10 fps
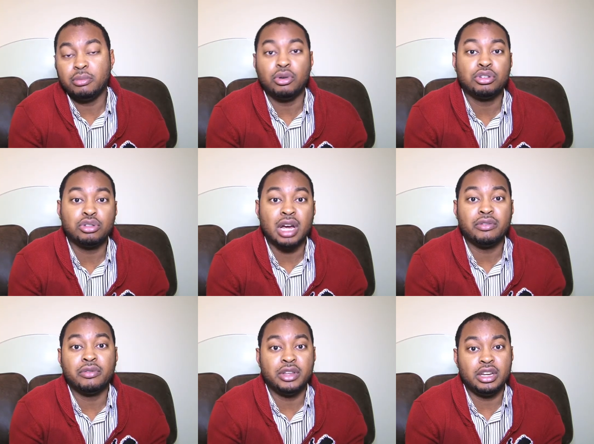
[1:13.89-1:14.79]
more
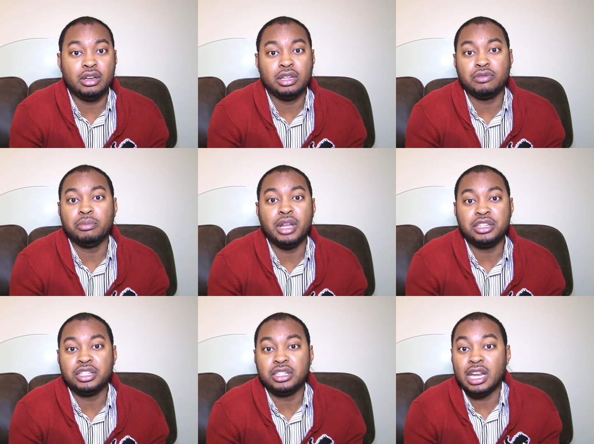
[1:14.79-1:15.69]
travel videos from
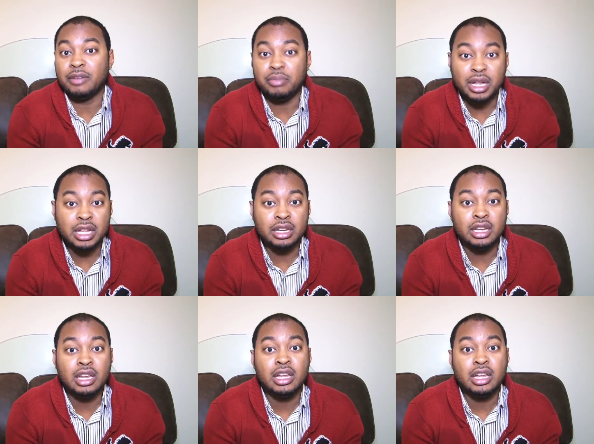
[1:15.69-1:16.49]
places that I've been,